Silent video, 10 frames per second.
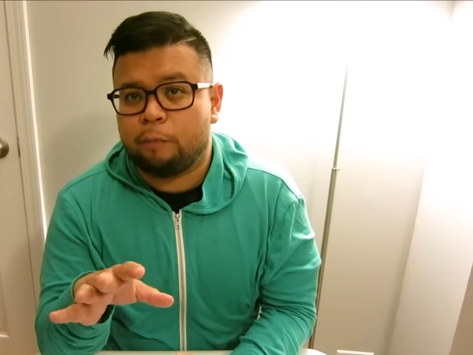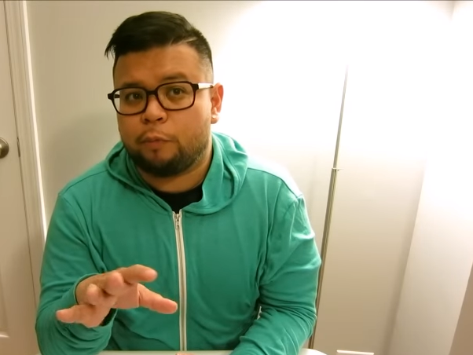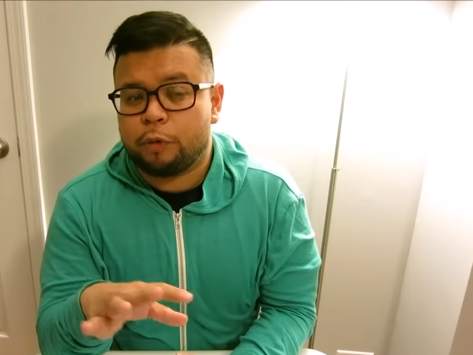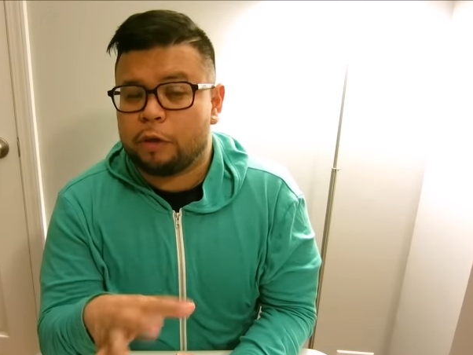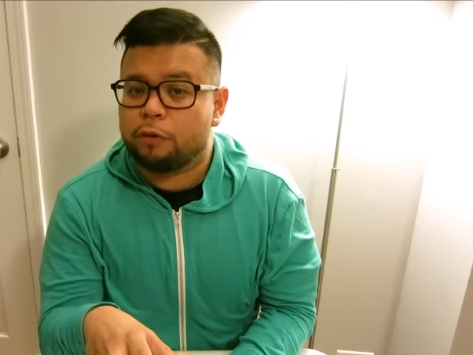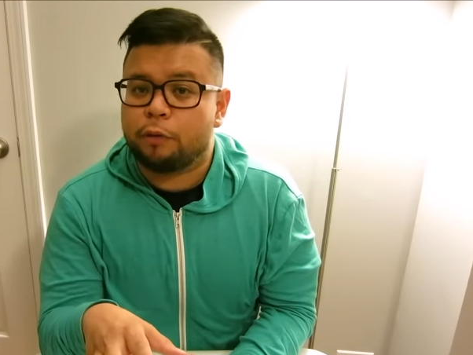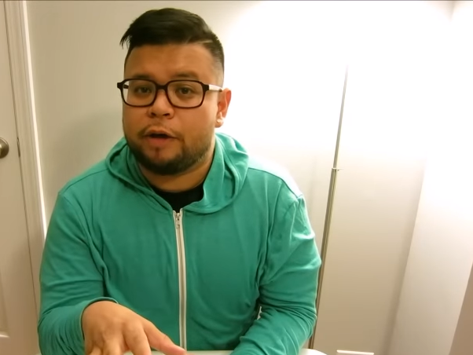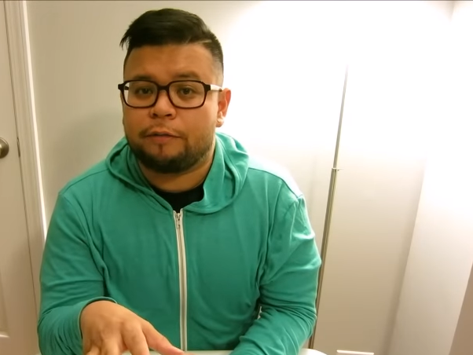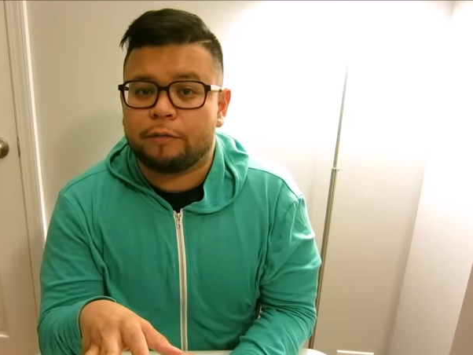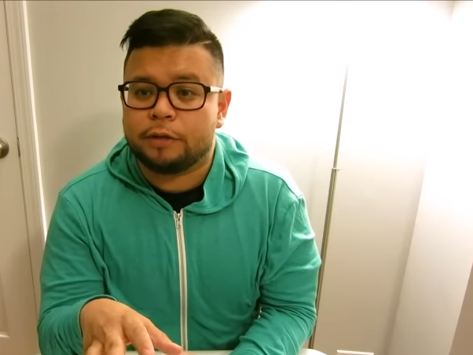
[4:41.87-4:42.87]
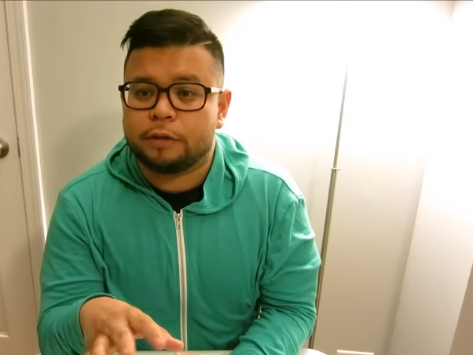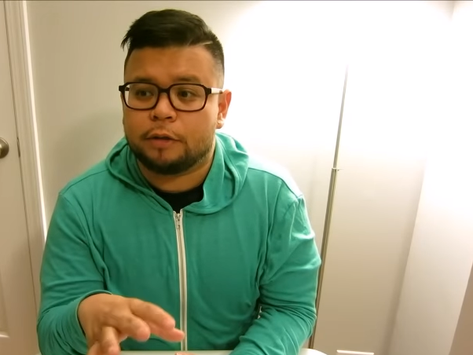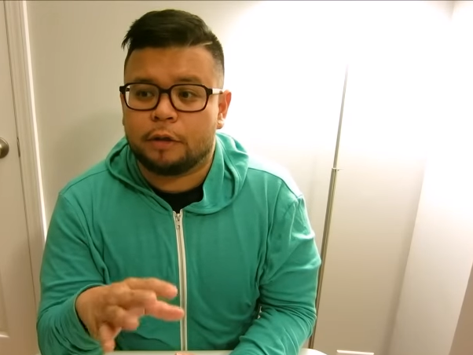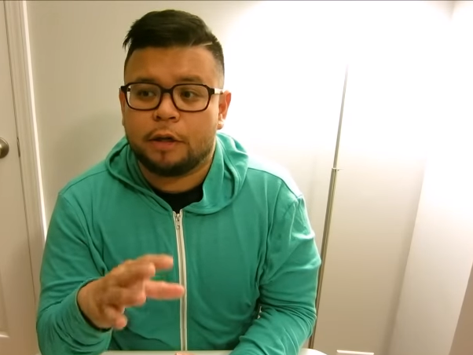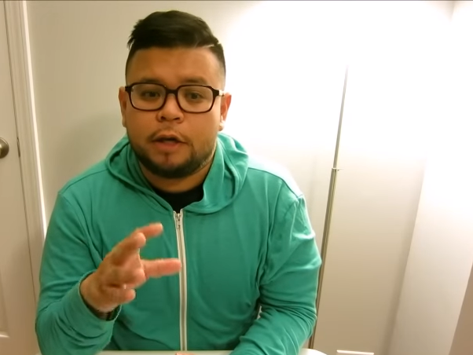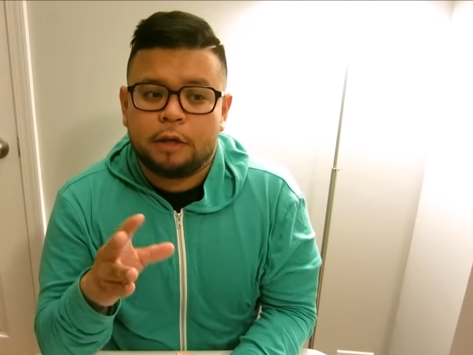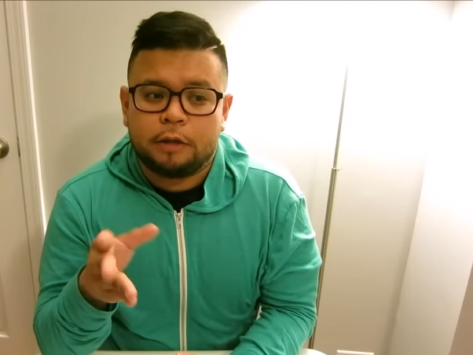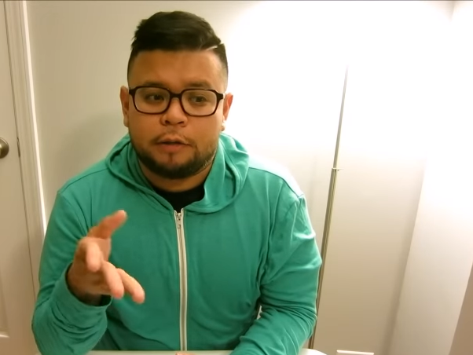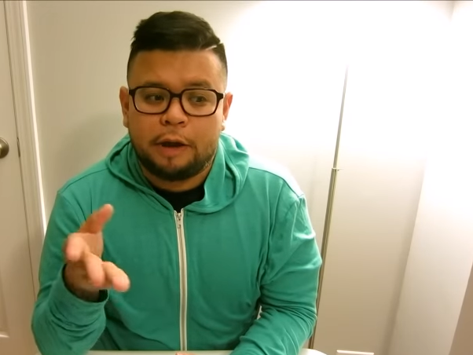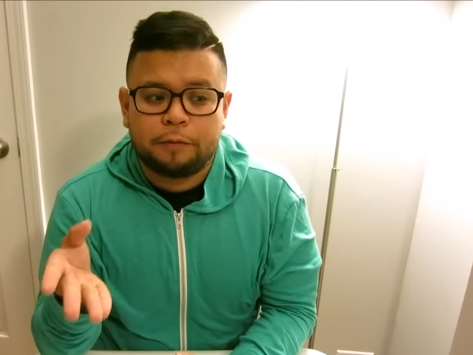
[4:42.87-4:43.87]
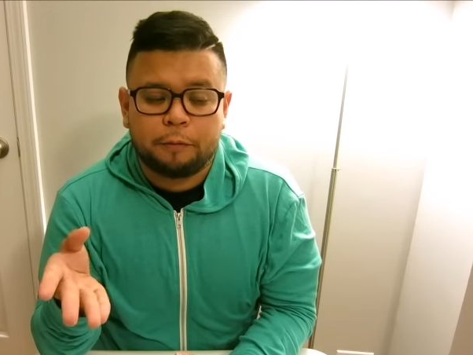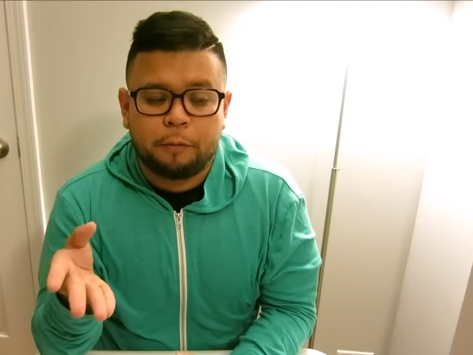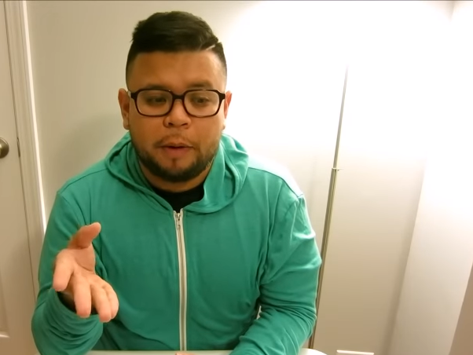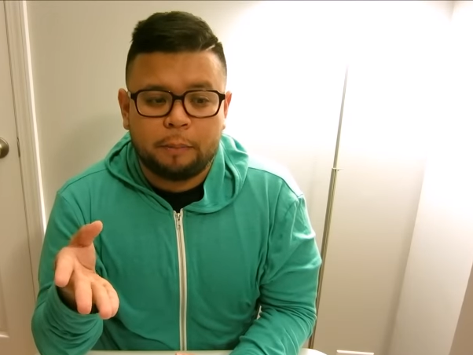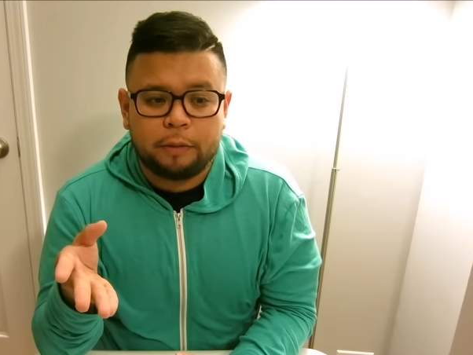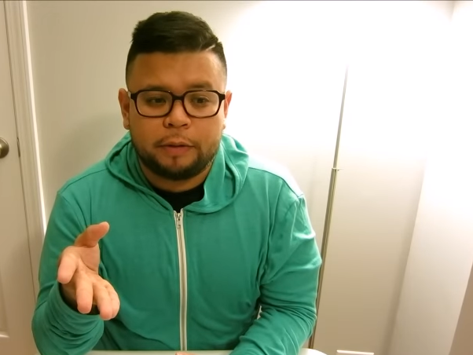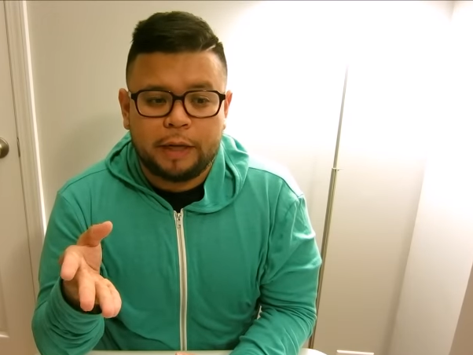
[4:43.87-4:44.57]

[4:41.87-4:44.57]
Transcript: We don't know that for sure. You have to remember